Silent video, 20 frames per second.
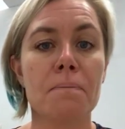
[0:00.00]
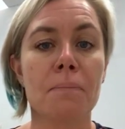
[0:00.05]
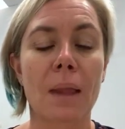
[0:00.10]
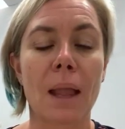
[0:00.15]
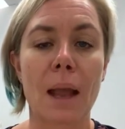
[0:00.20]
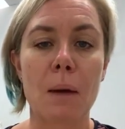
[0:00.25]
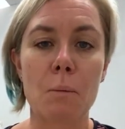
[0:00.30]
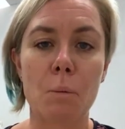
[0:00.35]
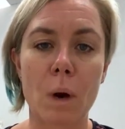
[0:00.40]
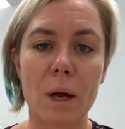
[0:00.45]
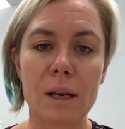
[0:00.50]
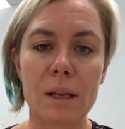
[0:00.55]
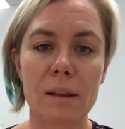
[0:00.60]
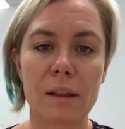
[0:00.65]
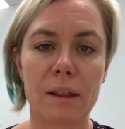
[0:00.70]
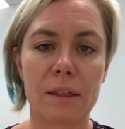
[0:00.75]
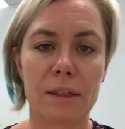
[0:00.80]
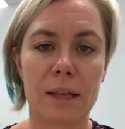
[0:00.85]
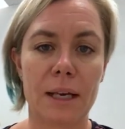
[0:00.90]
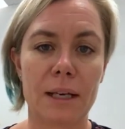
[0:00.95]
And one of the
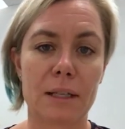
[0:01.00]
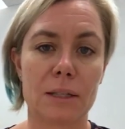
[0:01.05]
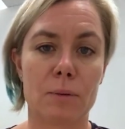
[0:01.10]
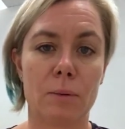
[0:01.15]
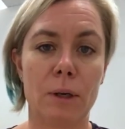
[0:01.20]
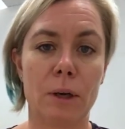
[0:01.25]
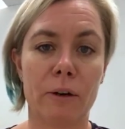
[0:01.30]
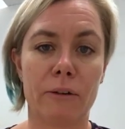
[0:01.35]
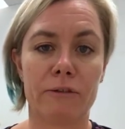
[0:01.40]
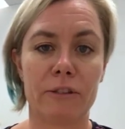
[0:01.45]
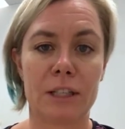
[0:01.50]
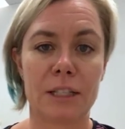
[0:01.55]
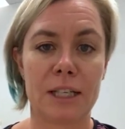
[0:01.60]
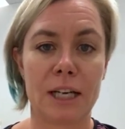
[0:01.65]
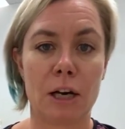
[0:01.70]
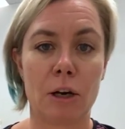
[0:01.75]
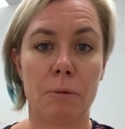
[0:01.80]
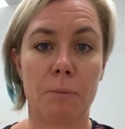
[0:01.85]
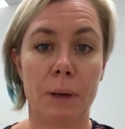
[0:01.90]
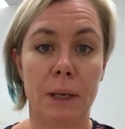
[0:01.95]
things we often
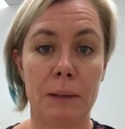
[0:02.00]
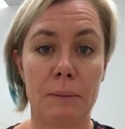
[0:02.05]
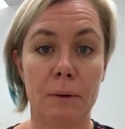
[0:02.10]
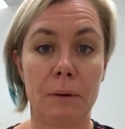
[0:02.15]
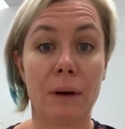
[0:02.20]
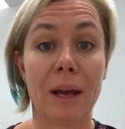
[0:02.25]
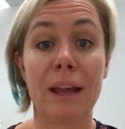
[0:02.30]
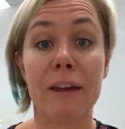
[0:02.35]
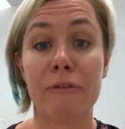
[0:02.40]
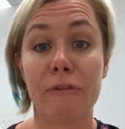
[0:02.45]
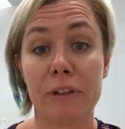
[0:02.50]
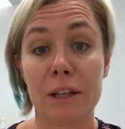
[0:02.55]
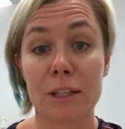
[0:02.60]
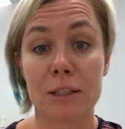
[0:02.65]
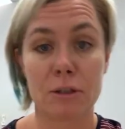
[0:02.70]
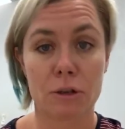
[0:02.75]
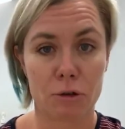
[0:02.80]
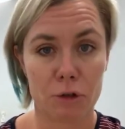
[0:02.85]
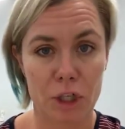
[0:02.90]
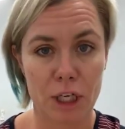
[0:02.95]
tell people, if there's
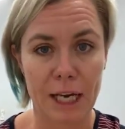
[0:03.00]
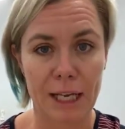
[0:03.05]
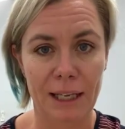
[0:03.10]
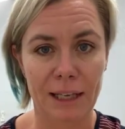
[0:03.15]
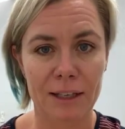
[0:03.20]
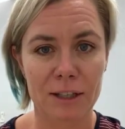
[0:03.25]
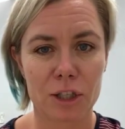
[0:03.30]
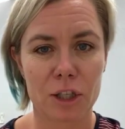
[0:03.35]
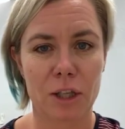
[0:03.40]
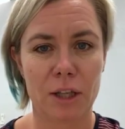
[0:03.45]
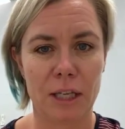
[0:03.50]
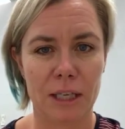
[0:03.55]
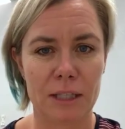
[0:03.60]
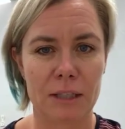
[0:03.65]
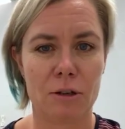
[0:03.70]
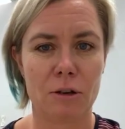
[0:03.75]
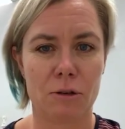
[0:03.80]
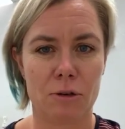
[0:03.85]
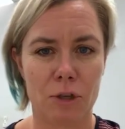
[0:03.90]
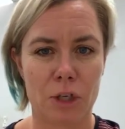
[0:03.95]
no challenge, there's
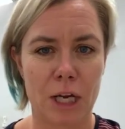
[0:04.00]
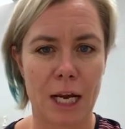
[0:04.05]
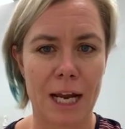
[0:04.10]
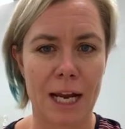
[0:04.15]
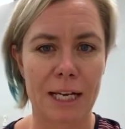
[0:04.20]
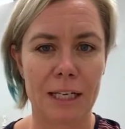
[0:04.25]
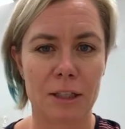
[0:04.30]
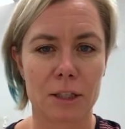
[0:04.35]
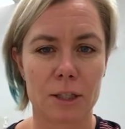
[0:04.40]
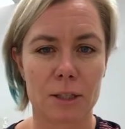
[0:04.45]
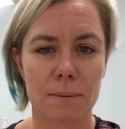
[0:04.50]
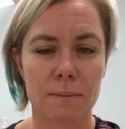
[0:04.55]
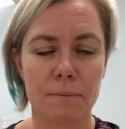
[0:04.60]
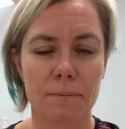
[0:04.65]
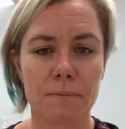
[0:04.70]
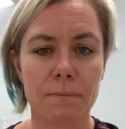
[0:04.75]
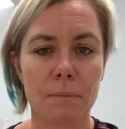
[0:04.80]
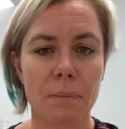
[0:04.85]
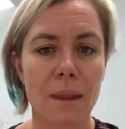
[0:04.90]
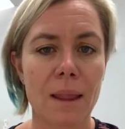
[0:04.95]
no change.
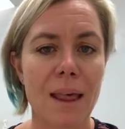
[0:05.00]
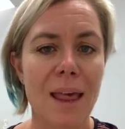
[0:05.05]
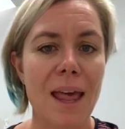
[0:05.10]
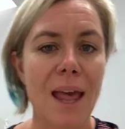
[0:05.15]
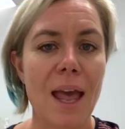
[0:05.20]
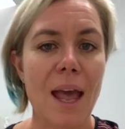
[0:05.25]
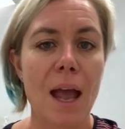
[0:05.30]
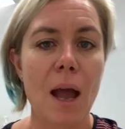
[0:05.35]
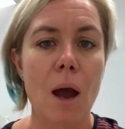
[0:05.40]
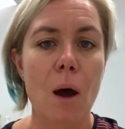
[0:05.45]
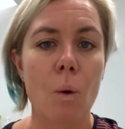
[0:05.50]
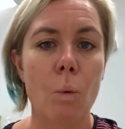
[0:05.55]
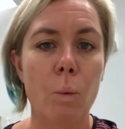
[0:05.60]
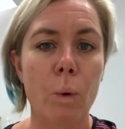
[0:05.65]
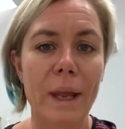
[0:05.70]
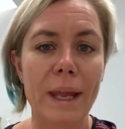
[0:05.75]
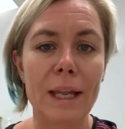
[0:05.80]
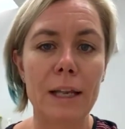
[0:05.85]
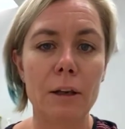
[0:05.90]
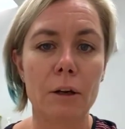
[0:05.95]

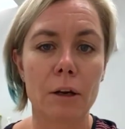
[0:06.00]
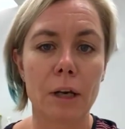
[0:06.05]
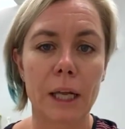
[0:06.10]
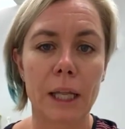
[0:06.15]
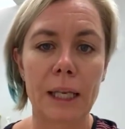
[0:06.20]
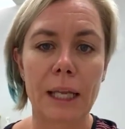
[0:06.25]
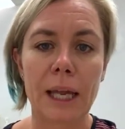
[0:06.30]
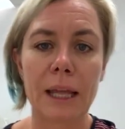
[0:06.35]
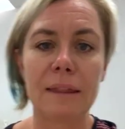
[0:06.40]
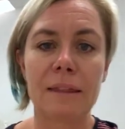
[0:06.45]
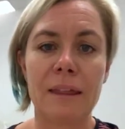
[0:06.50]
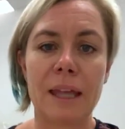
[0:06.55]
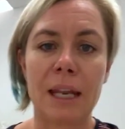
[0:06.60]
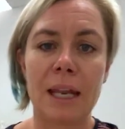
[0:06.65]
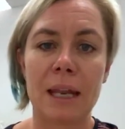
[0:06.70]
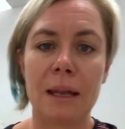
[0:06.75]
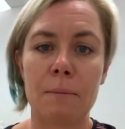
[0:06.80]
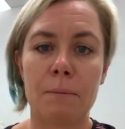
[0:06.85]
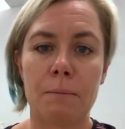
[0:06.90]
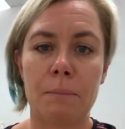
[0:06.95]
We look at it that
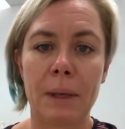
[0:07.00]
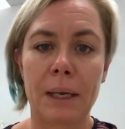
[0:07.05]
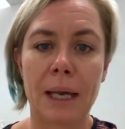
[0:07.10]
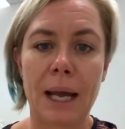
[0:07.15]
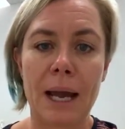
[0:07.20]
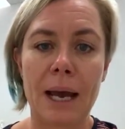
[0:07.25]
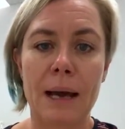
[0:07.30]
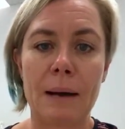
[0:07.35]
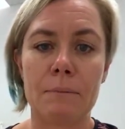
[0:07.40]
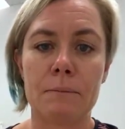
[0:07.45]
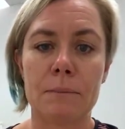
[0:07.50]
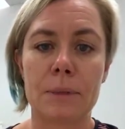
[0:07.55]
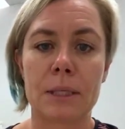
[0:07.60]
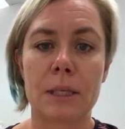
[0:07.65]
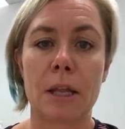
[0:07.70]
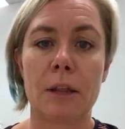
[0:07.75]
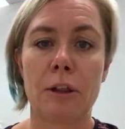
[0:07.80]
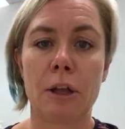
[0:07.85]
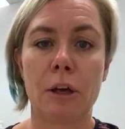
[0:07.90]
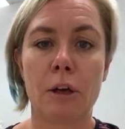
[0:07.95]
it
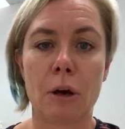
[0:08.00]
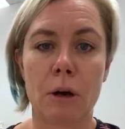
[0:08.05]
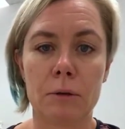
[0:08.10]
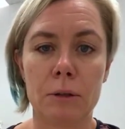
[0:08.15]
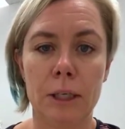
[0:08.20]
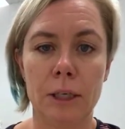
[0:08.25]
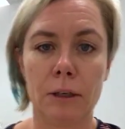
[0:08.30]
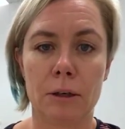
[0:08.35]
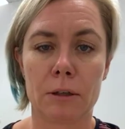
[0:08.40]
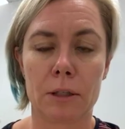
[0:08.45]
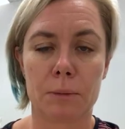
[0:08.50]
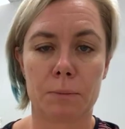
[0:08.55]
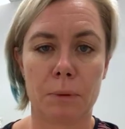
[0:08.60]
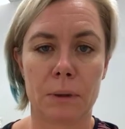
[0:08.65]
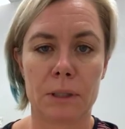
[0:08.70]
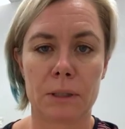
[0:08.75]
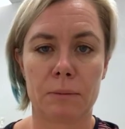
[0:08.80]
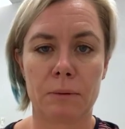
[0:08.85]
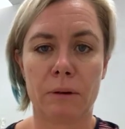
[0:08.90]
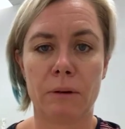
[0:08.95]
becomes the Goldilocks
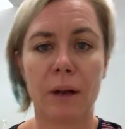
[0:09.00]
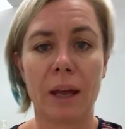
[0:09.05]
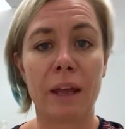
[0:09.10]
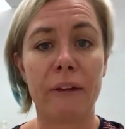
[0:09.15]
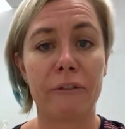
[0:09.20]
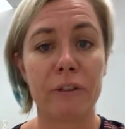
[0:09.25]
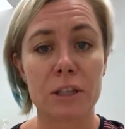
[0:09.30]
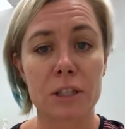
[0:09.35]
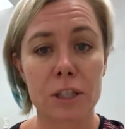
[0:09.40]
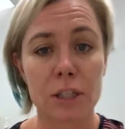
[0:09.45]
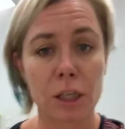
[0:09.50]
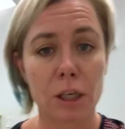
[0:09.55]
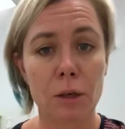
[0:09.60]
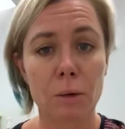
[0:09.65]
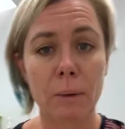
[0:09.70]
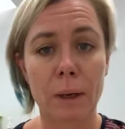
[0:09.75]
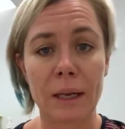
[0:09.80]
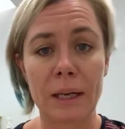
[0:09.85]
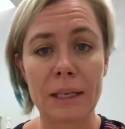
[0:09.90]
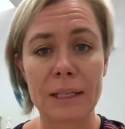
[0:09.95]
principle. If it's
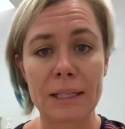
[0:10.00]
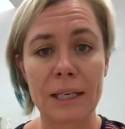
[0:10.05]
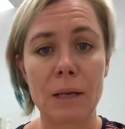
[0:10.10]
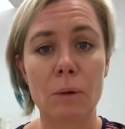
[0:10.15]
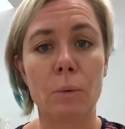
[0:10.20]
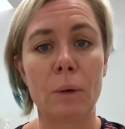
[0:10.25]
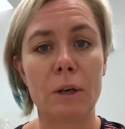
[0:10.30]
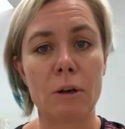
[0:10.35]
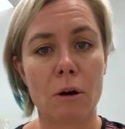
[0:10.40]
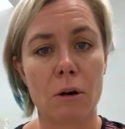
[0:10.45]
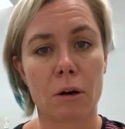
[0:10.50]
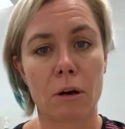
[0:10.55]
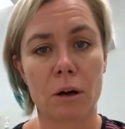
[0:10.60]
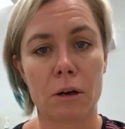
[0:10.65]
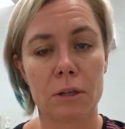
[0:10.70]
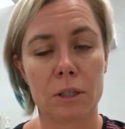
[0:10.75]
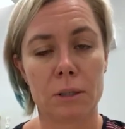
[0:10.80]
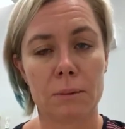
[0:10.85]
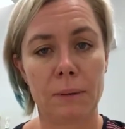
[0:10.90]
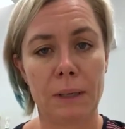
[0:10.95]
too easy, we're not
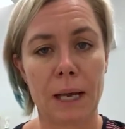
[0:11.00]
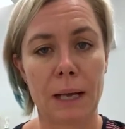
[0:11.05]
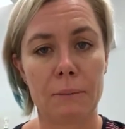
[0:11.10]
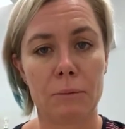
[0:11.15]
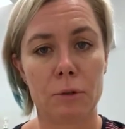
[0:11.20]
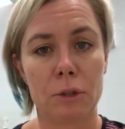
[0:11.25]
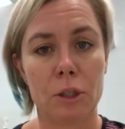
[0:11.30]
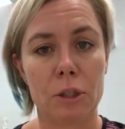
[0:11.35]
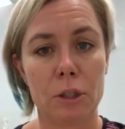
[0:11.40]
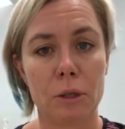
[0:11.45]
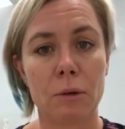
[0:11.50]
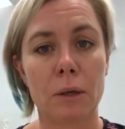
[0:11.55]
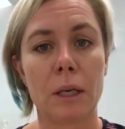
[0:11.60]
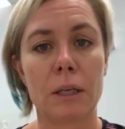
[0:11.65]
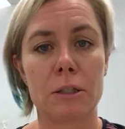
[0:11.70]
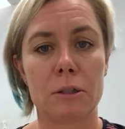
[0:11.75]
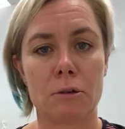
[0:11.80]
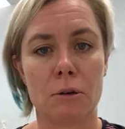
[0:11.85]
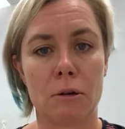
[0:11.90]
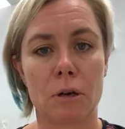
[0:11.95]
going to be able to do it.
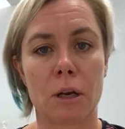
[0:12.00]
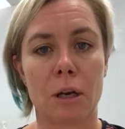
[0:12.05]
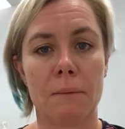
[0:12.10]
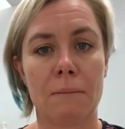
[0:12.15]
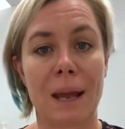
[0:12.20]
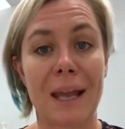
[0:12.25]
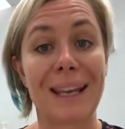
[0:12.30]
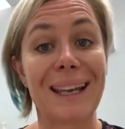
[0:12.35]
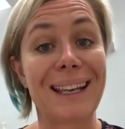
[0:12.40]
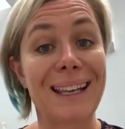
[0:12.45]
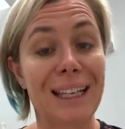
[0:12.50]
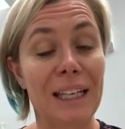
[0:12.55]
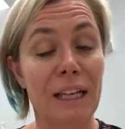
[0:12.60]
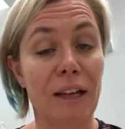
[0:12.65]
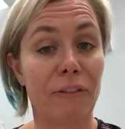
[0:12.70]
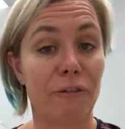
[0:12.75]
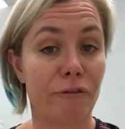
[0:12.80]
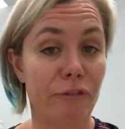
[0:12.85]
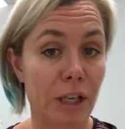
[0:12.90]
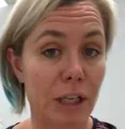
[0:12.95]
It's not going to make any
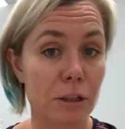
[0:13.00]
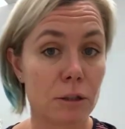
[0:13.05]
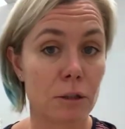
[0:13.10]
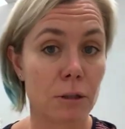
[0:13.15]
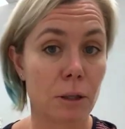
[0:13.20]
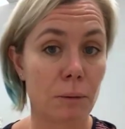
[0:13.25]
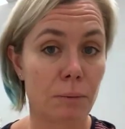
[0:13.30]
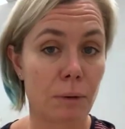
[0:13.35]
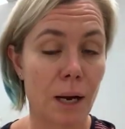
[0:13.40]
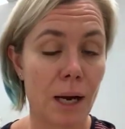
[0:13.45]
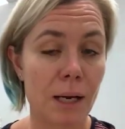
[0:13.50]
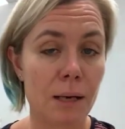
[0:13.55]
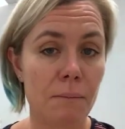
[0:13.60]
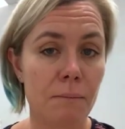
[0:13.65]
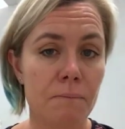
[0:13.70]
effect on the brain.